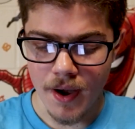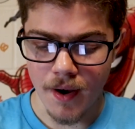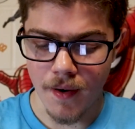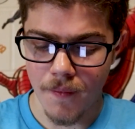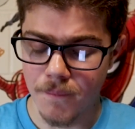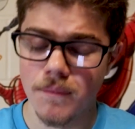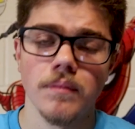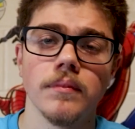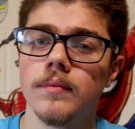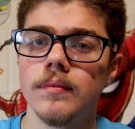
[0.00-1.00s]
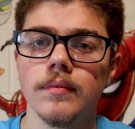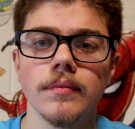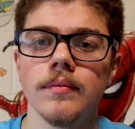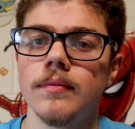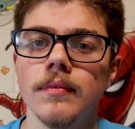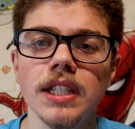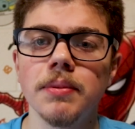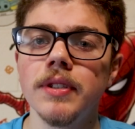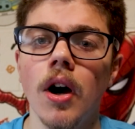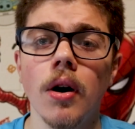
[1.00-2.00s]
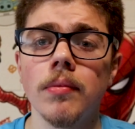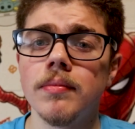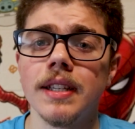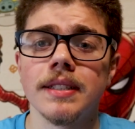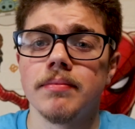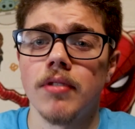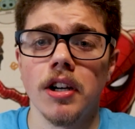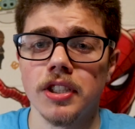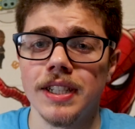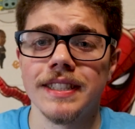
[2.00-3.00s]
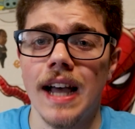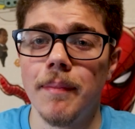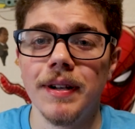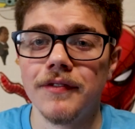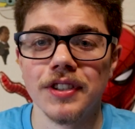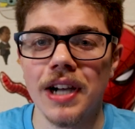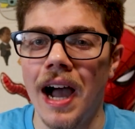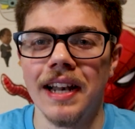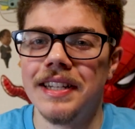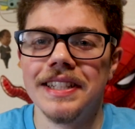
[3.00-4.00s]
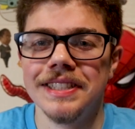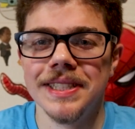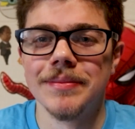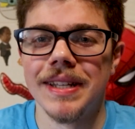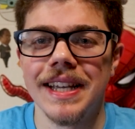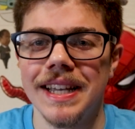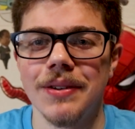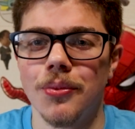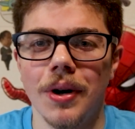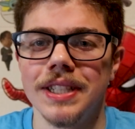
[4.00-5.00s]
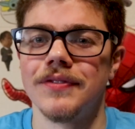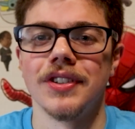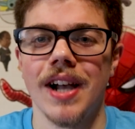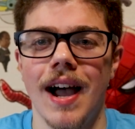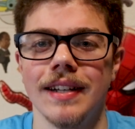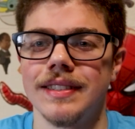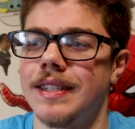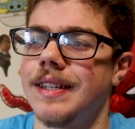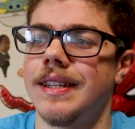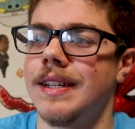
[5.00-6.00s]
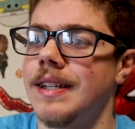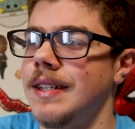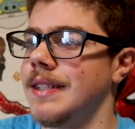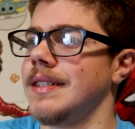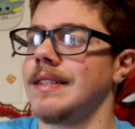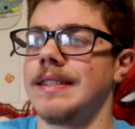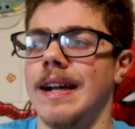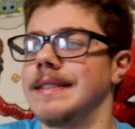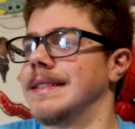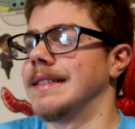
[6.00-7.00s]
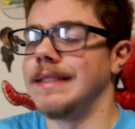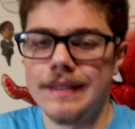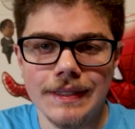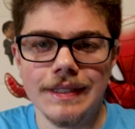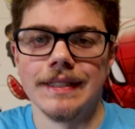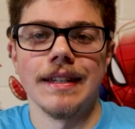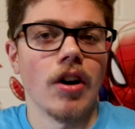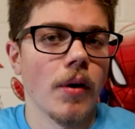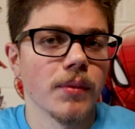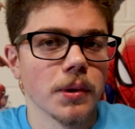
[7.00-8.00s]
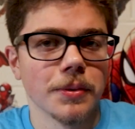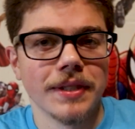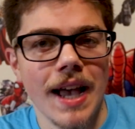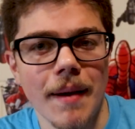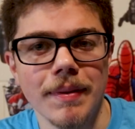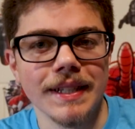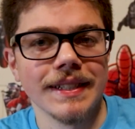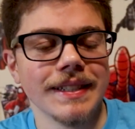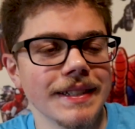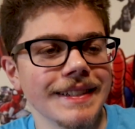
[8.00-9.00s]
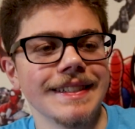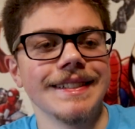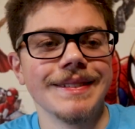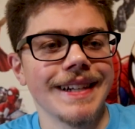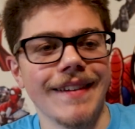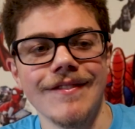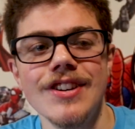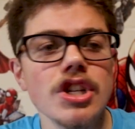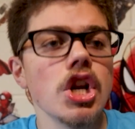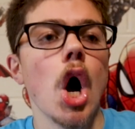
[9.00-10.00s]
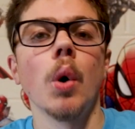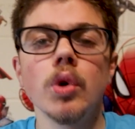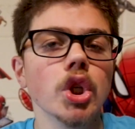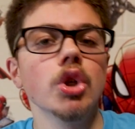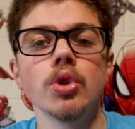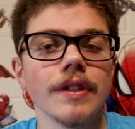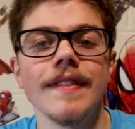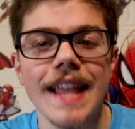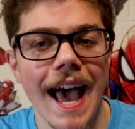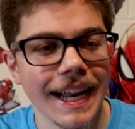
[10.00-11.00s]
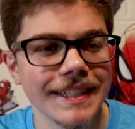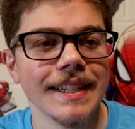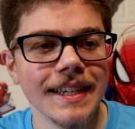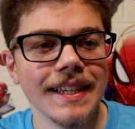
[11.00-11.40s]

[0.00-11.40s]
At least we know this project has not been forgotten. It seemed like it was forgotten. Like, guys, you said Armor Wars was happening. We have no news of that.